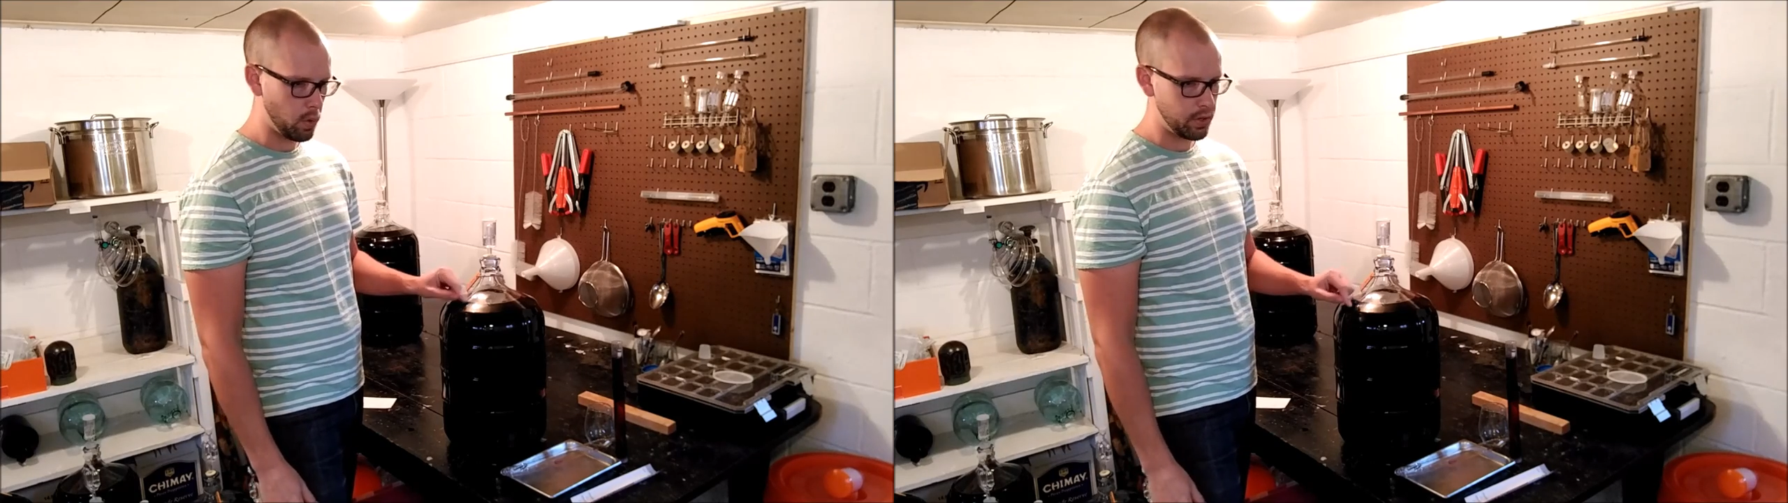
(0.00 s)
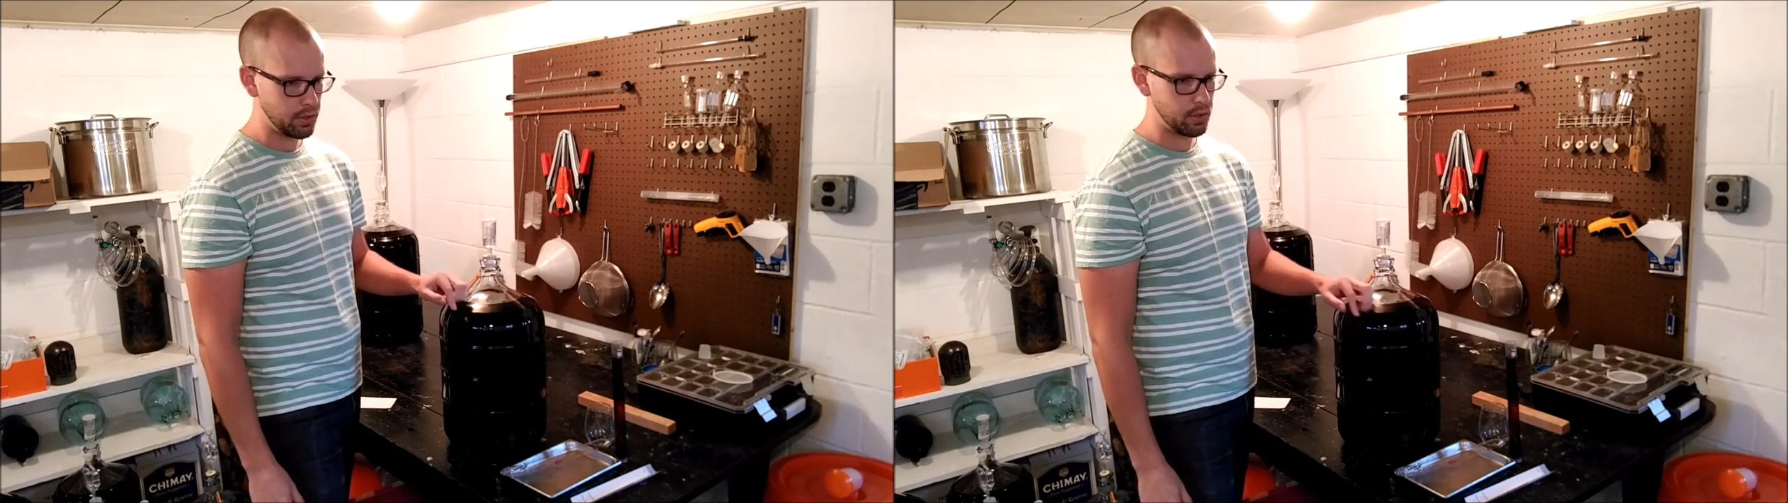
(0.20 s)

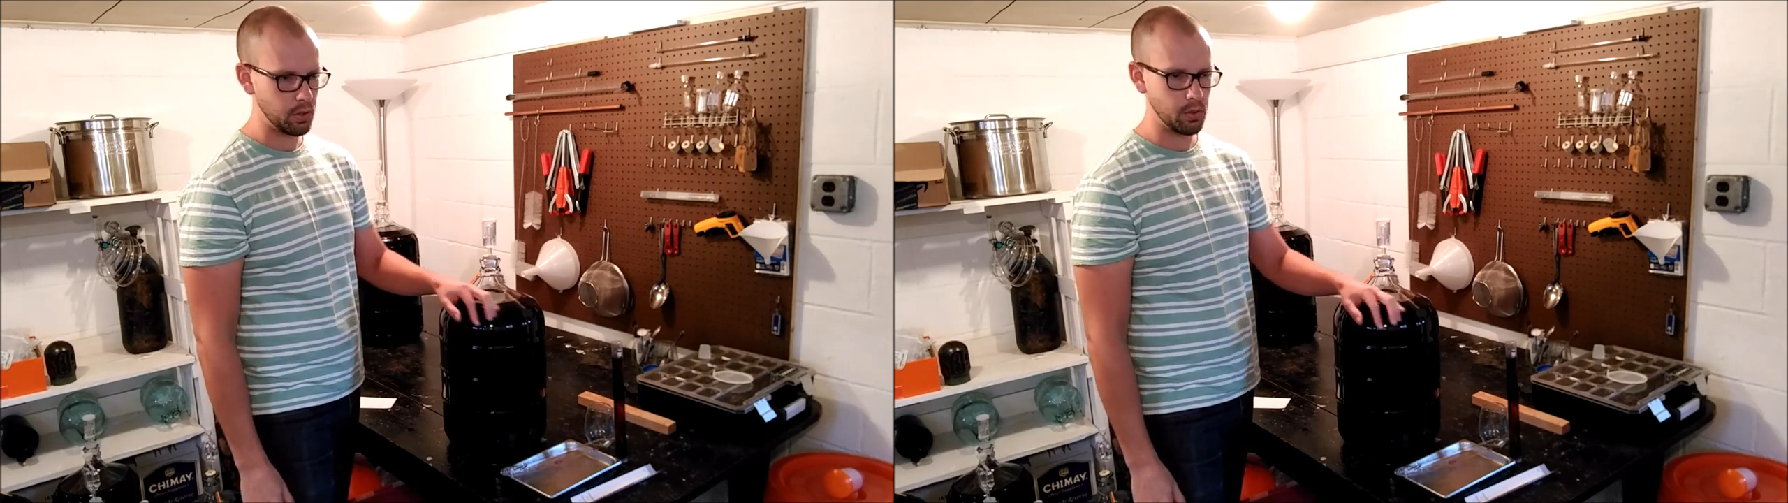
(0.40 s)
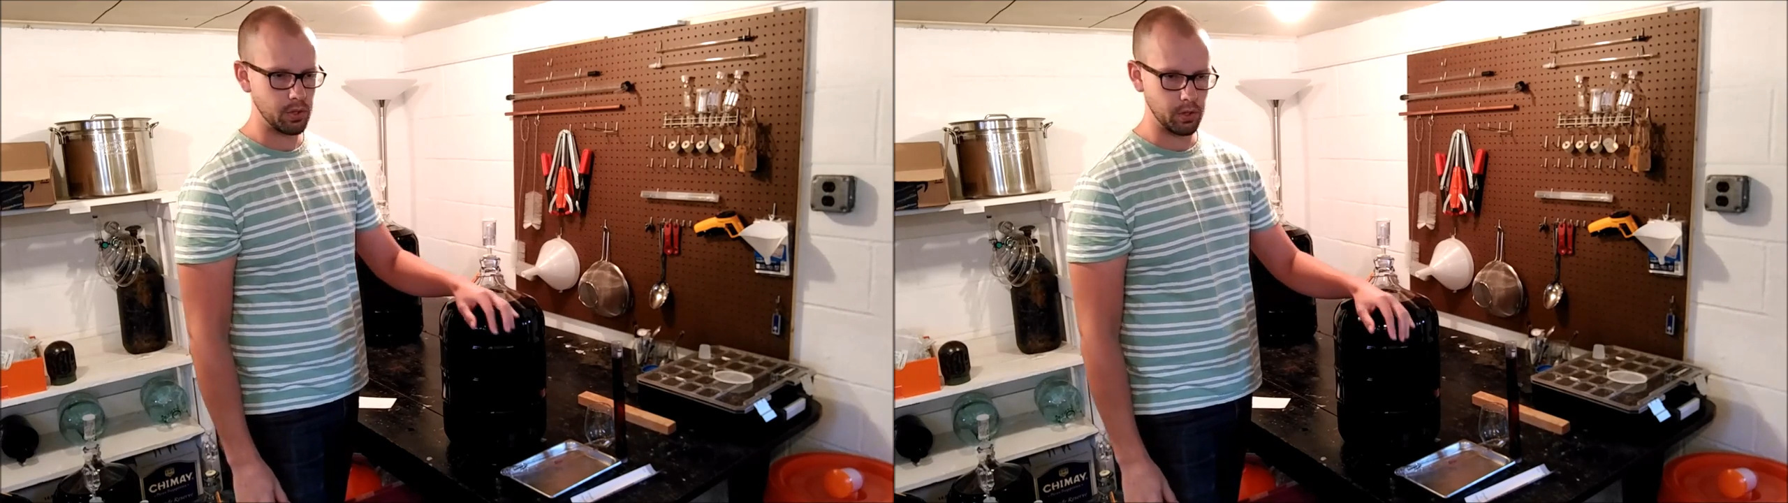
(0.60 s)
one
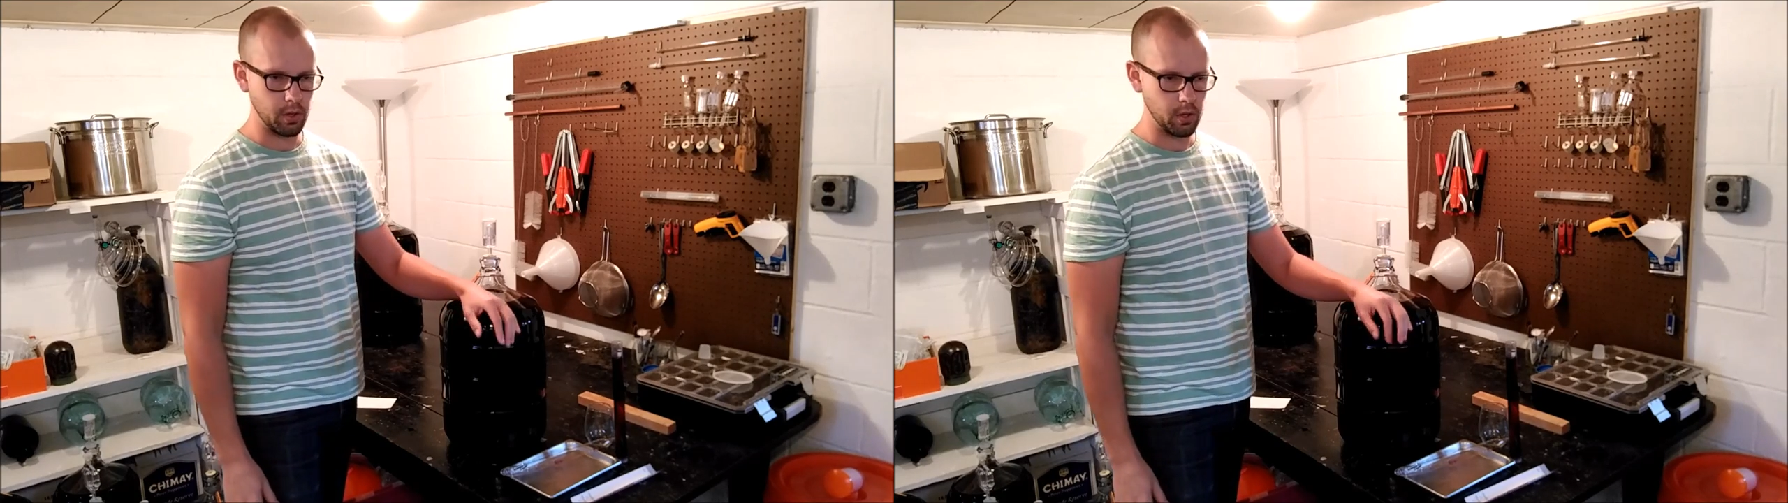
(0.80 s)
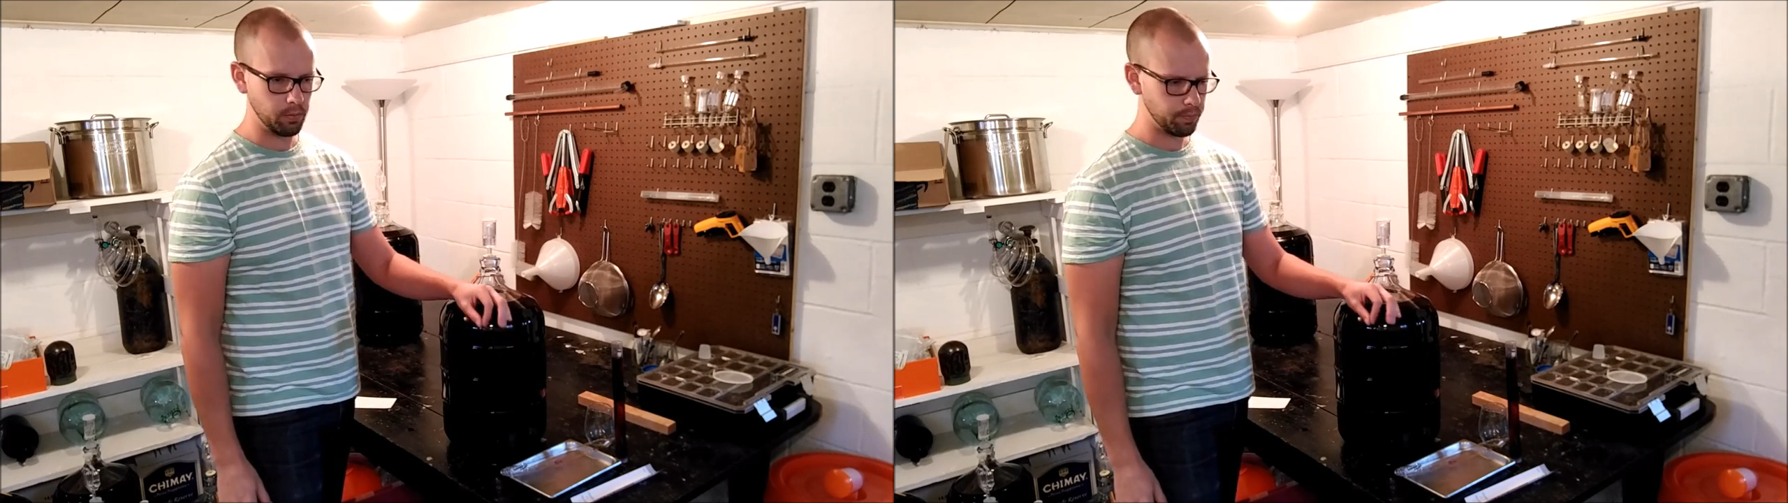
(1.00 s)
zero
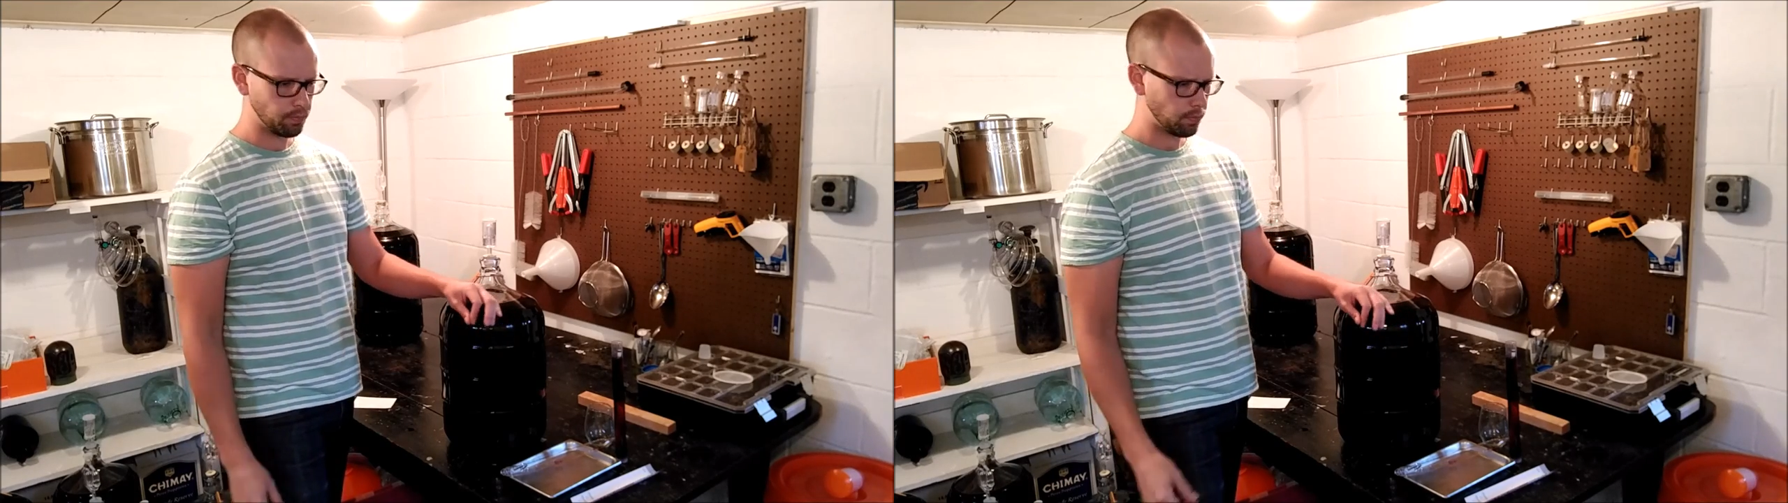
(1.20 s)
zero.